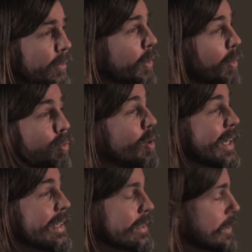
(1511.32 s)
not
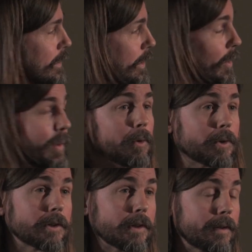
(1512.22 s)
right.
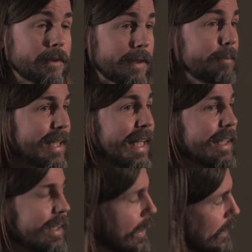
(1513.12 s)
It seems
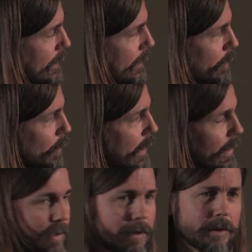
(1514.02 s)
alienating,
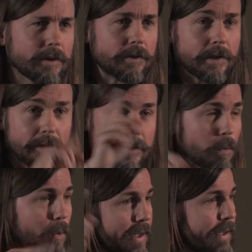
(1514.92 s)
weirdly. So you get this
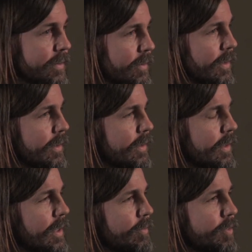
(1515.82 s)
weird
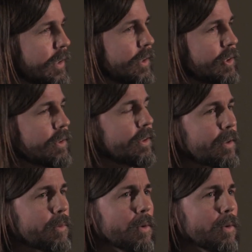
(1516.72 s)
inversion,